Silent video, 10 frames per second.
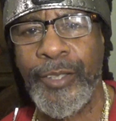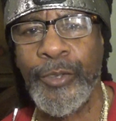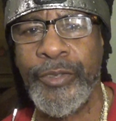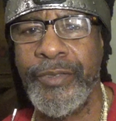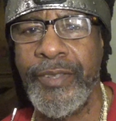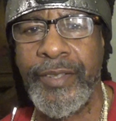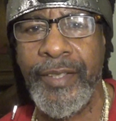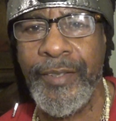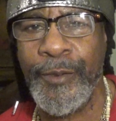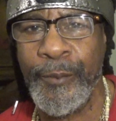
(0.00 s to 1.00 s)
closer to the
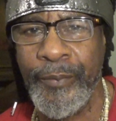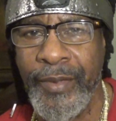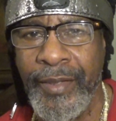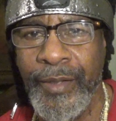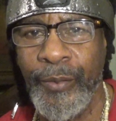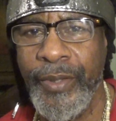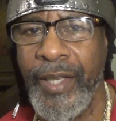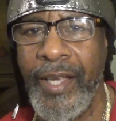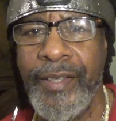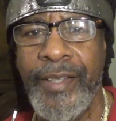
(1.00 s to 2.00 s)
kingdom. We
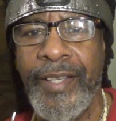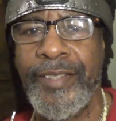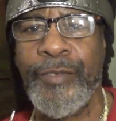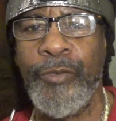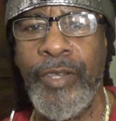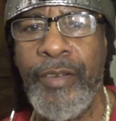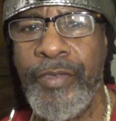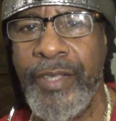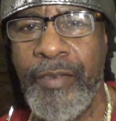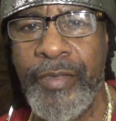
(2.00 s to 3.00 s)
got next
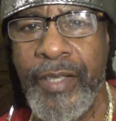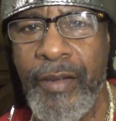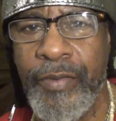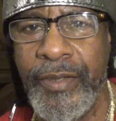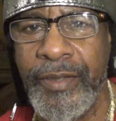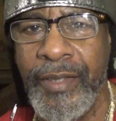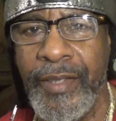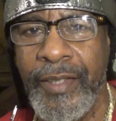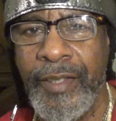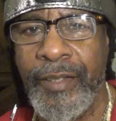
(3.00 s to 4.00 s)
forever and ever and ever.
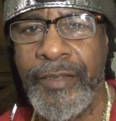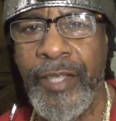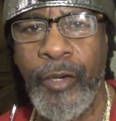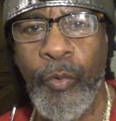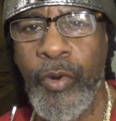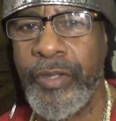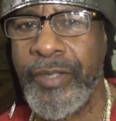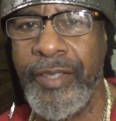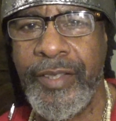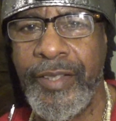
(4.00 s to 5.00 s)
Gotta work
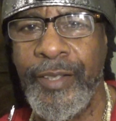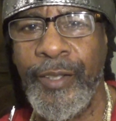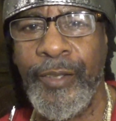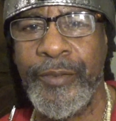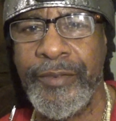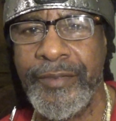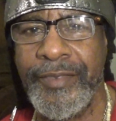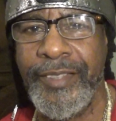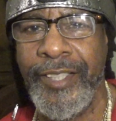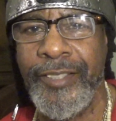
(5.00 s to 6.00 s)
to get there though.
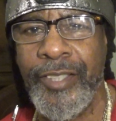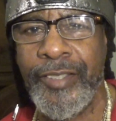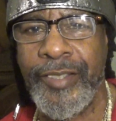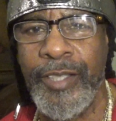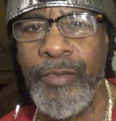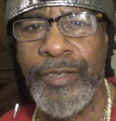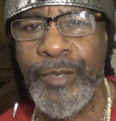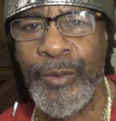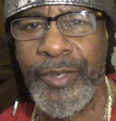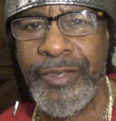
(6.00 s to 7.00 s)
It ain't just given
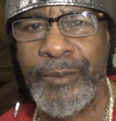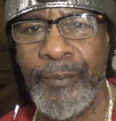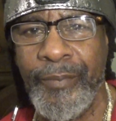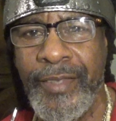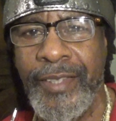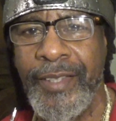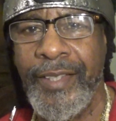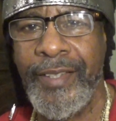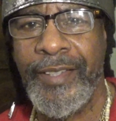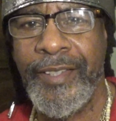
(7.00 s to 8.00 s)
to us
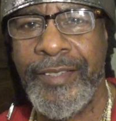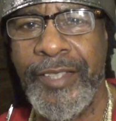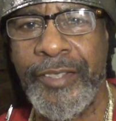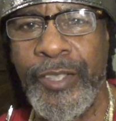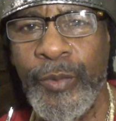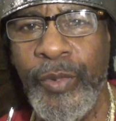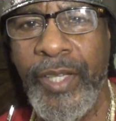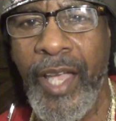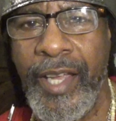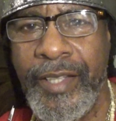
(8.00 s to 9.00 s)
just because we
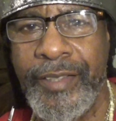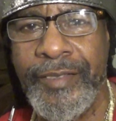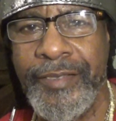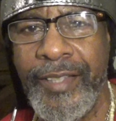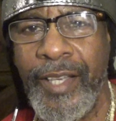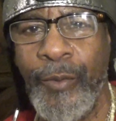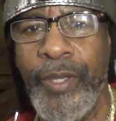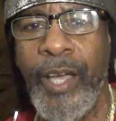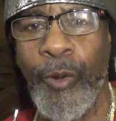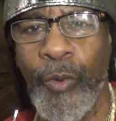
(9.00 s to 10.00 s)
got it. Now
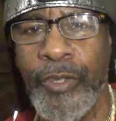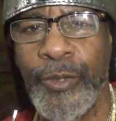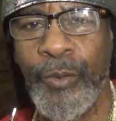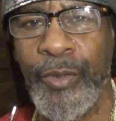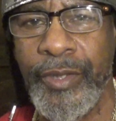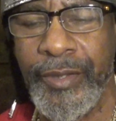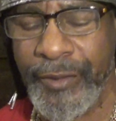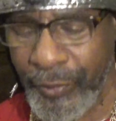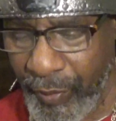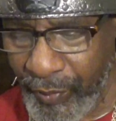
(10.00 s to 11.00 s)
we gotta work toward it.
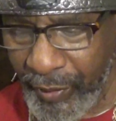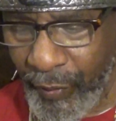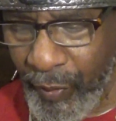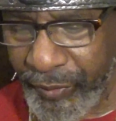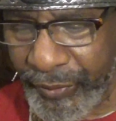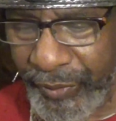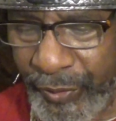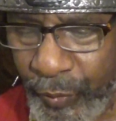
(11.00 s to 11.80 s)
So I want to go into these